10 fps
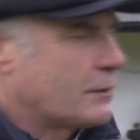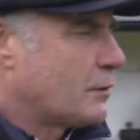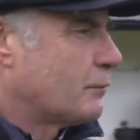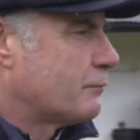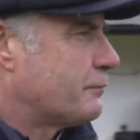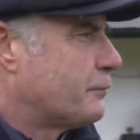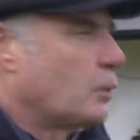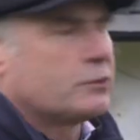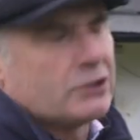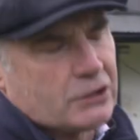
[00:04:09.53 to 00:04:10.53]
he couldn't
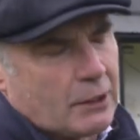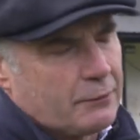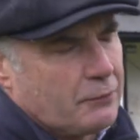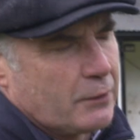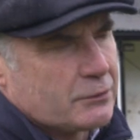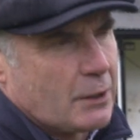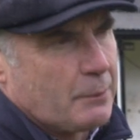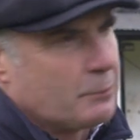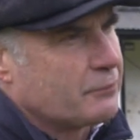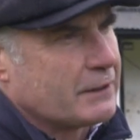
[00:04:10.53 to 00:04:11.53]
fault his jumping. He thought the
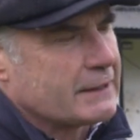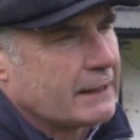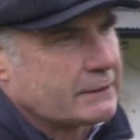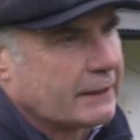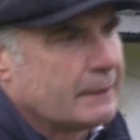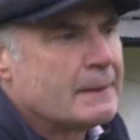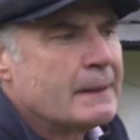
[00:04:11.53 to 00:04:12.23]
jumping was fantastic.